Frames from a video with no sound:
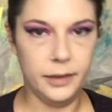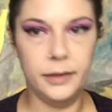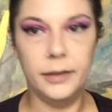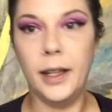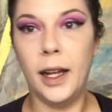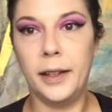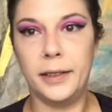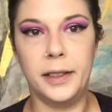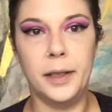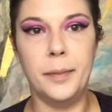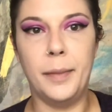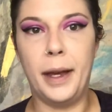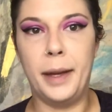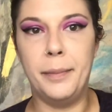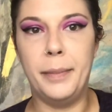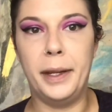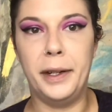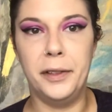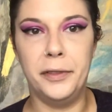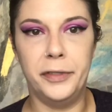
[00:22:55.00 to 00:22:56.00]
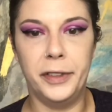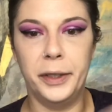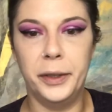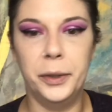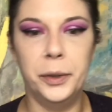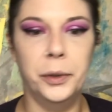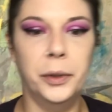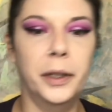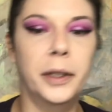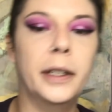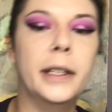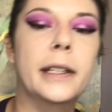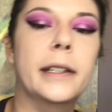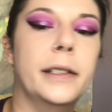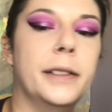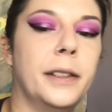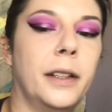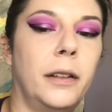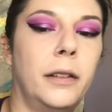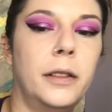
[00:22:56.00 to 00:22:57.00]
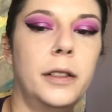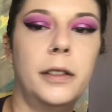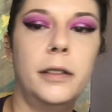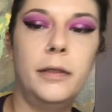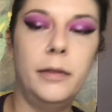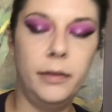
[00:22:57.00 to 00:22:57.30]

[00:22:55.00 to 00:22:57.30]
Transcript: Not that my Benefit Hoola isn't.